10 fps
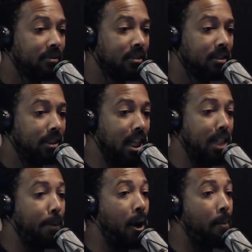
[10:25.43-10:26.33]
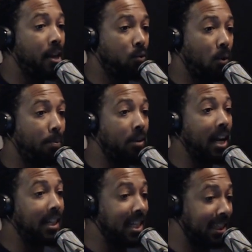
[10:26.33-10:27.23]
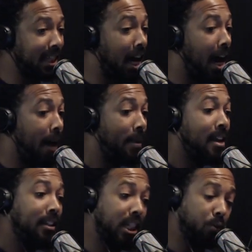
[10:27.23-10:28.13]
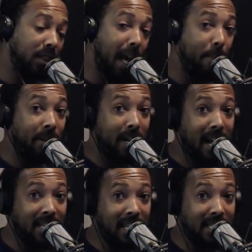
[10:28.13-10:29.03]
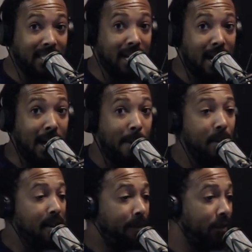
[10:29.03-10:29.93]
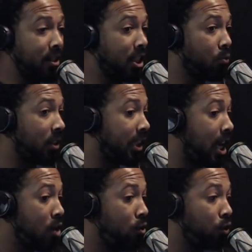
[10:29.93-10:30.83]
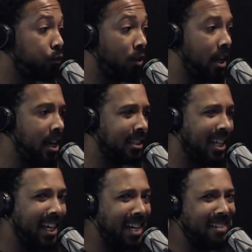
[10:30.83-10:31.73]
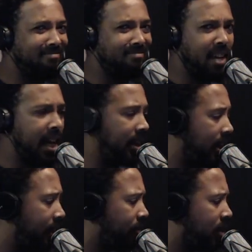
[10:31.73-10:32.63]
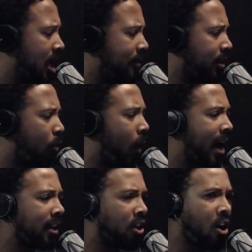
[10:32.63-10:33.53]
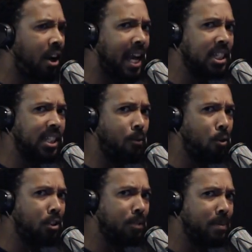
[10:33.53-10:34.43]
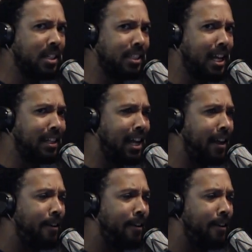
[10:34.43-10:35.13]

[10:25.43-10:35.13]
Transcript: these pyramids were built at this time. This was happening at this time. This is what they used for this. And even the Caucasian that wrote this book said that